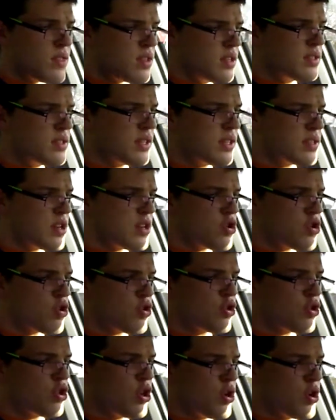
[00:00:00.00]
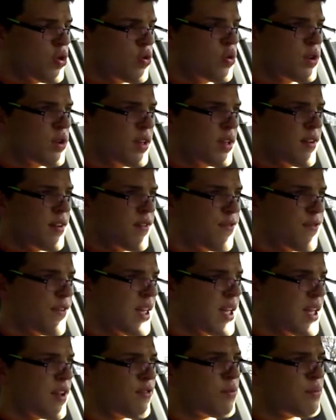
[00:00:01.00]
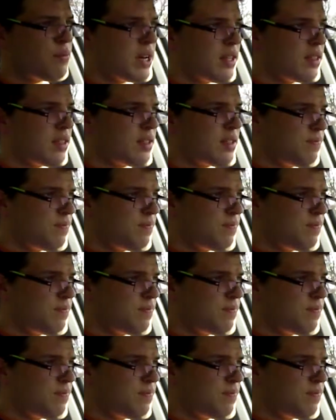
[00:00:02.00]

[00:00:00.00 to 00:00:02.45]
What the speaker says: Says I should do fifth, but